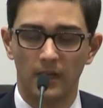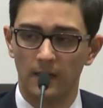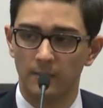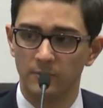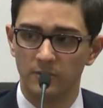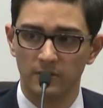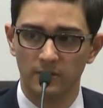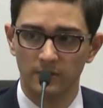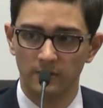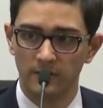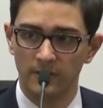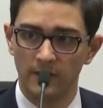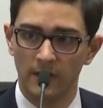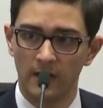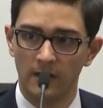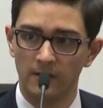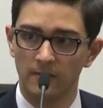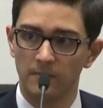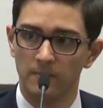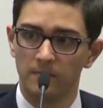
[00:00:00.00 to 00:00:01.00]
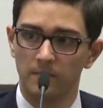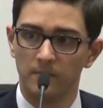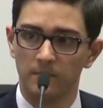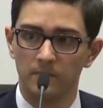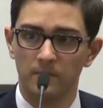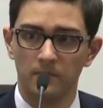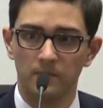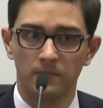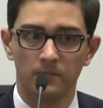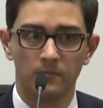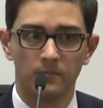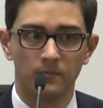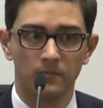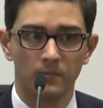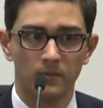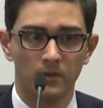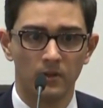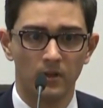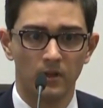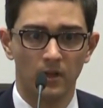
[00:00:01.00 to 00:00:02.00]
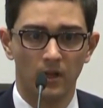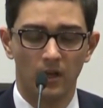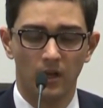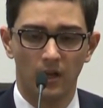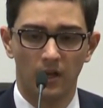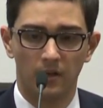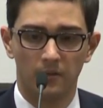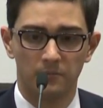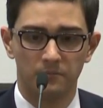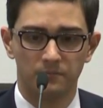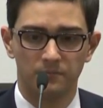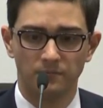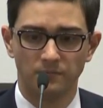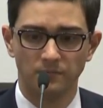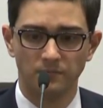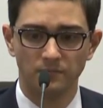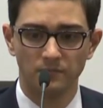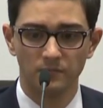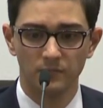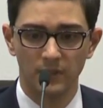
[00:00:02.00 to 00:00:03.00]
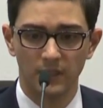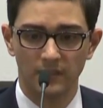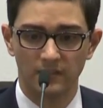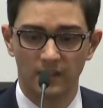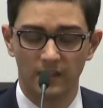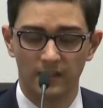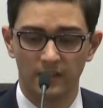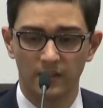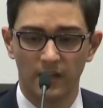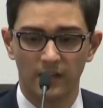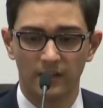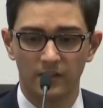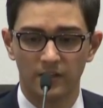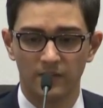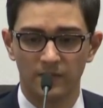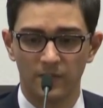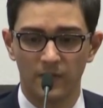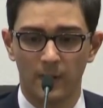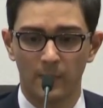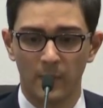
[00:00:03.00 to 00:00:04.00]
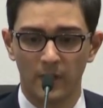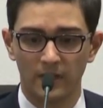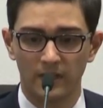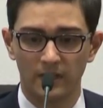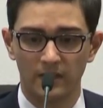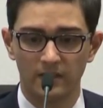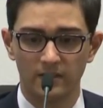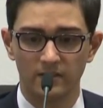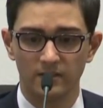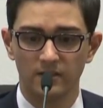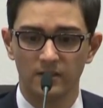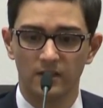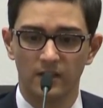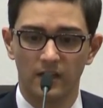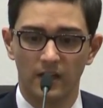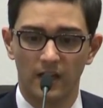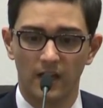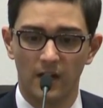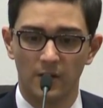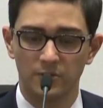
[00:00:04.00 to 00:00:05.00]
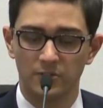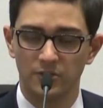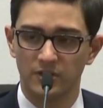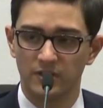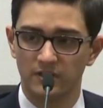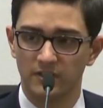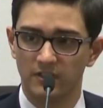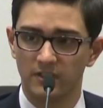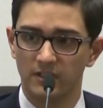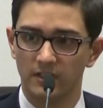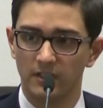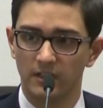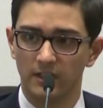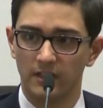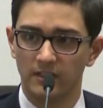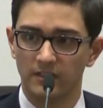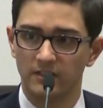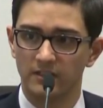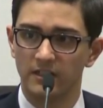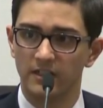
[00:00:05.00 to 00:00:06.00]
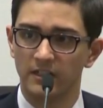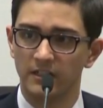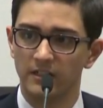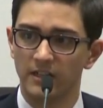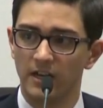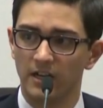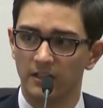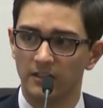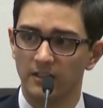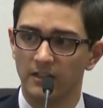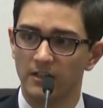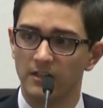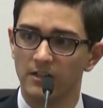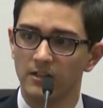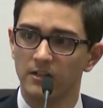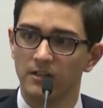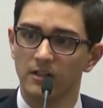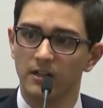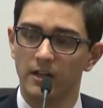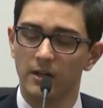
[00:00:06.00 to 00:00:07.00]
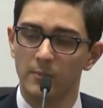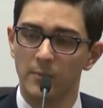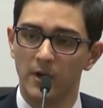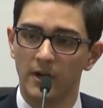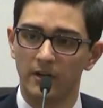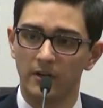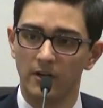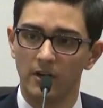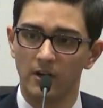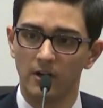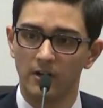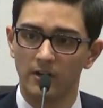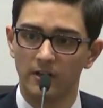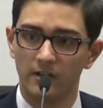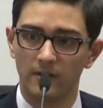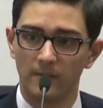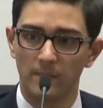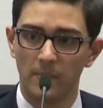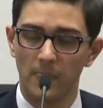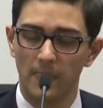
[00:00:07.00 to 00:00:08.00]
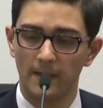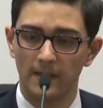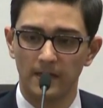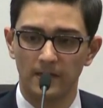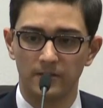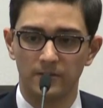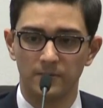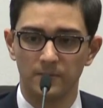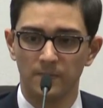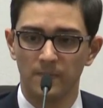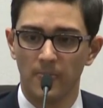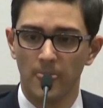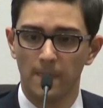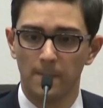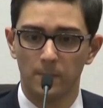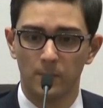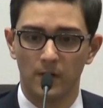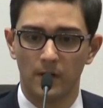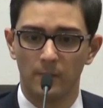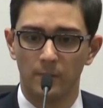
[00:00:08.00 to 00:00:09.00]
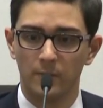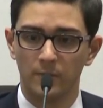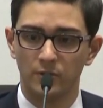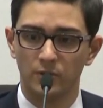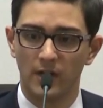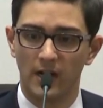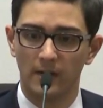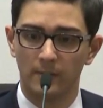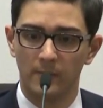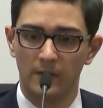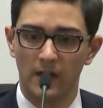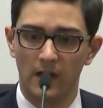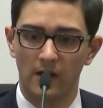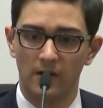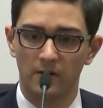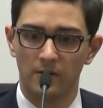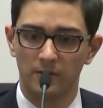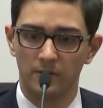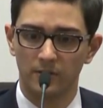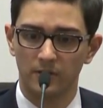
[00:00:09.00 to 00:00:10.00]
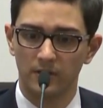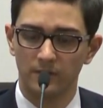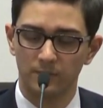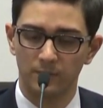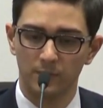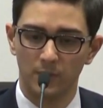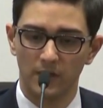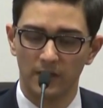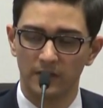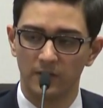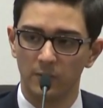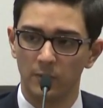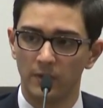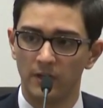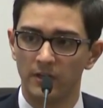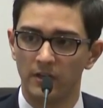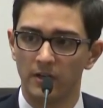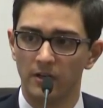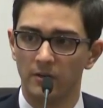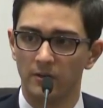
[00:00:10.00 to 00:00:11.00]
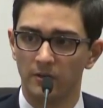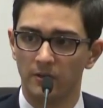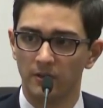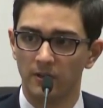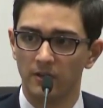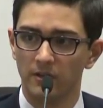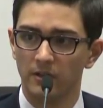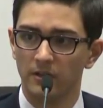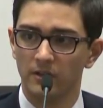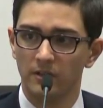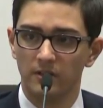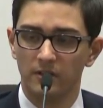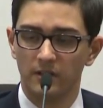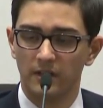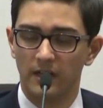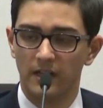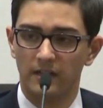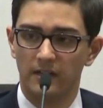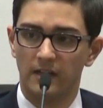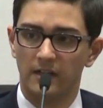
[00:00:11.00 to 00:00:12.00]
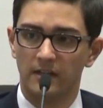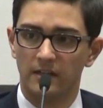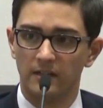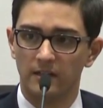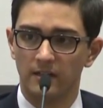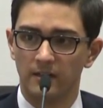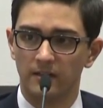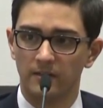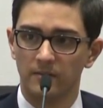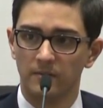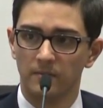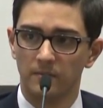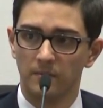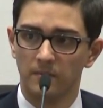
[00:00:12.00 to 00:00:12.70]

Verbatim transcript: Absolutely not. Why not? Because I couldn't find my keys, and I was just like a sitting duck there in my car, and they could run up and drag me out or break the window or anything.